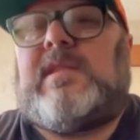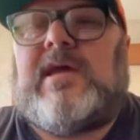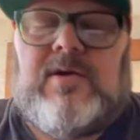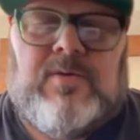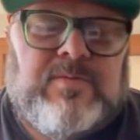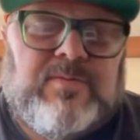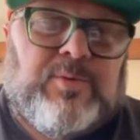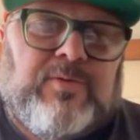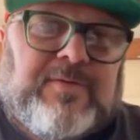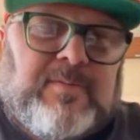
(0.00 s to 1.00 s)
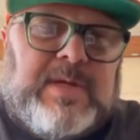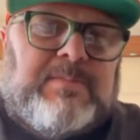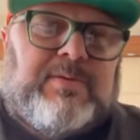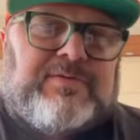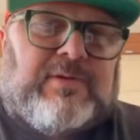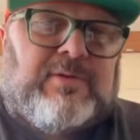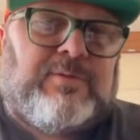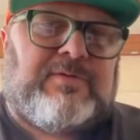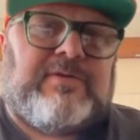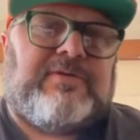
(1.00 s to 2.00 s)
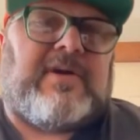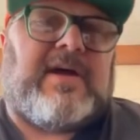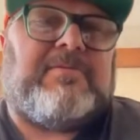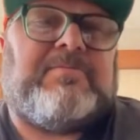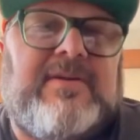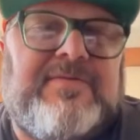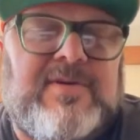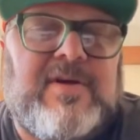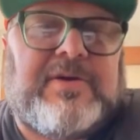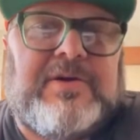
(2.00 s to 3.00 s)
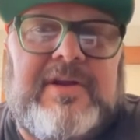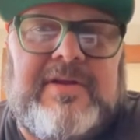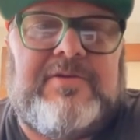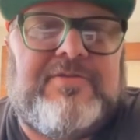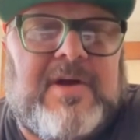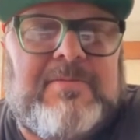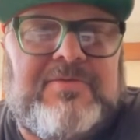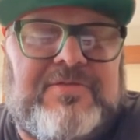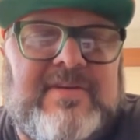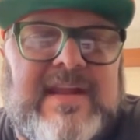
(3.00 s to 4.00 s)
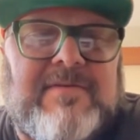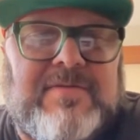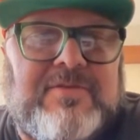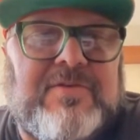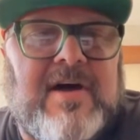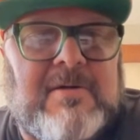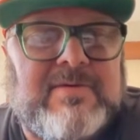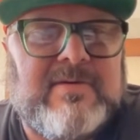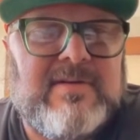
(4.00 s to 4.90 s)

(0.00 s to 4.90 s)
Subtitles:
I don't root for people to lose their jobs, but if you're not good at your job, you shouldn't have the job.